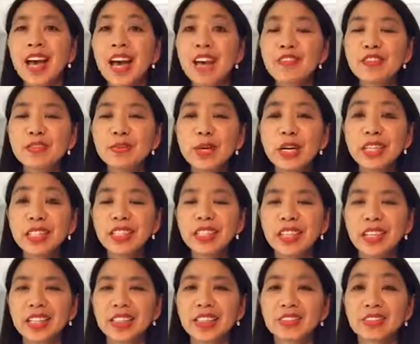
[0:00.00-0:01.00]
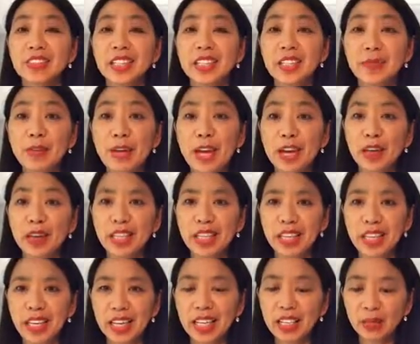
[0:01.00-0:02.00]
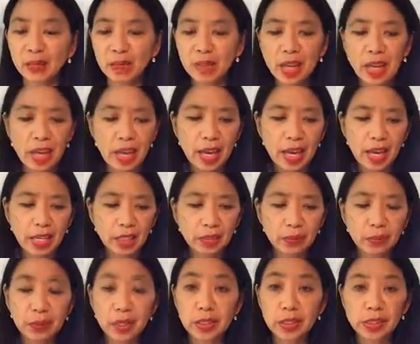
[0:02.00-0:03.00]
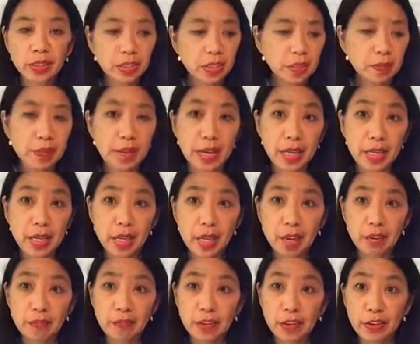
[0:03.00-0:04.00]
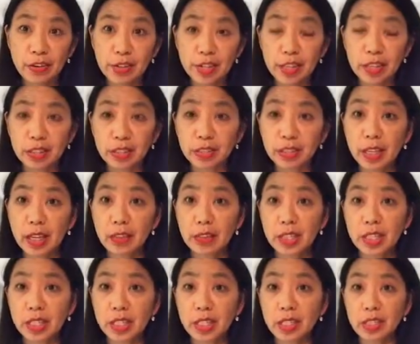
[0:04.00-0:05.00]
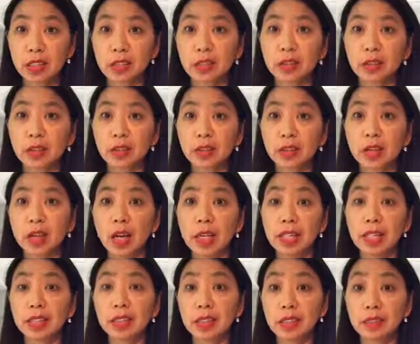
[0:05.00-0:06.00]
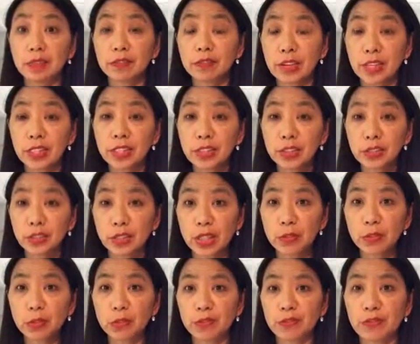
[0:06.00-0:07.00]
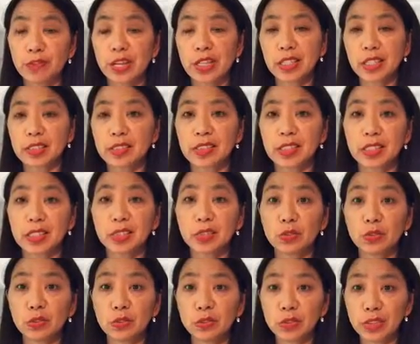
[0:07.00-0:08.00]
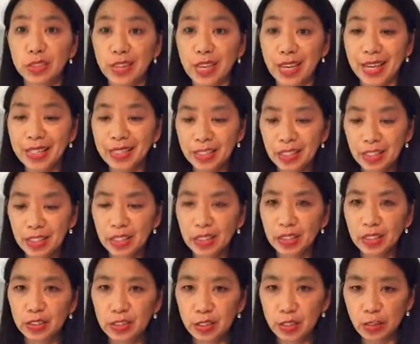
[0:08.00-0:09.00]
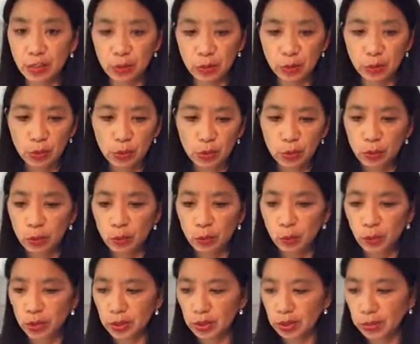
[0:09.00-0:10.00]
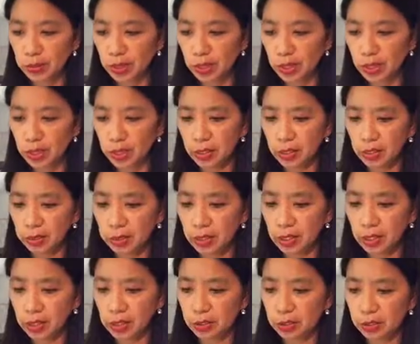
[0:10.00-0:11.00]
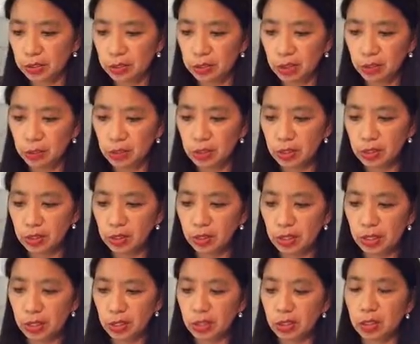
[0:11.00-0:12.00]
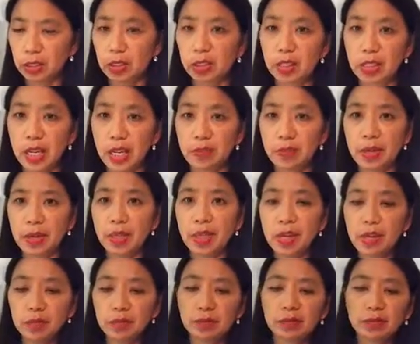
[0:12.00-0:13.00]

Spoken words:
Hi everyone, it's Vinnie Power here, and we're just going to make a very nourishing healing face cream with frankincense oil today. So what we're going to be using is going to be shea butter,